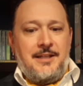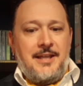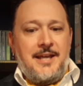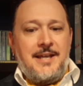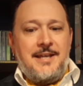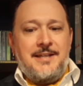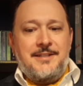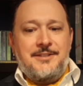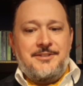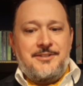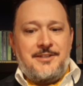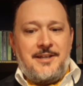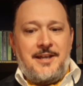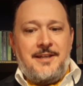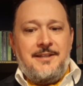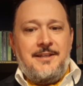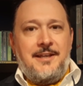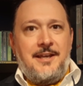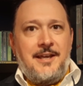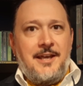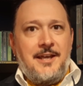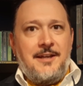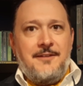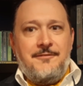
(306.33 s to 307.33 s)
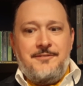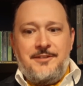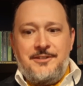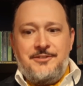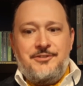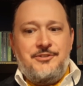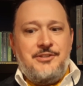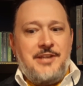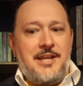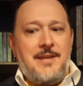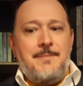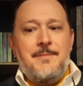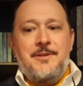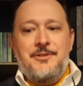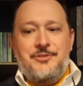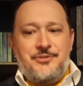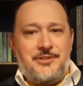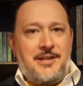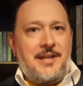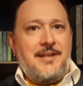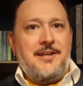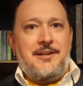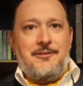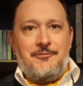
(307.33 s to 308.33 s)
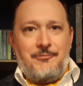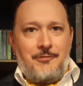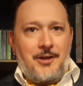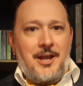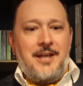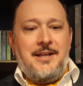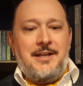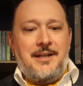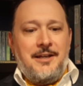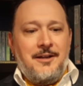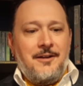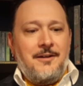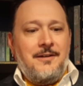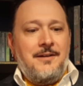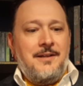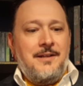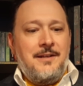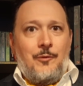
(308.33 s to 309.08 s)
lay inside the head of this demon standing right here.